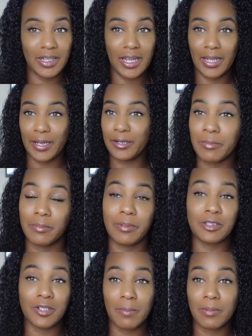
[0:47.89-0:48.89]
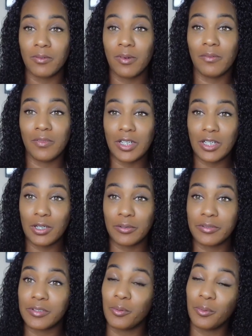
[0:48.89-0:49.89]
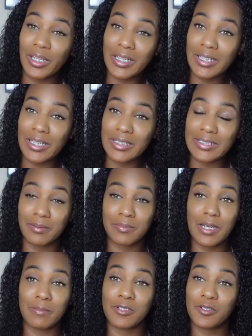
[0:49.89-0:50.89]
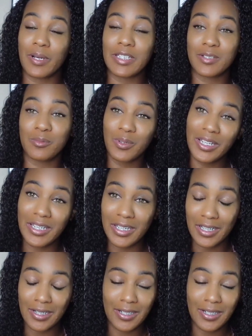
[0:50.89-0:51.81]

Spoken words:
I'm gonna be dropping videos weekly, sometimes twice a week.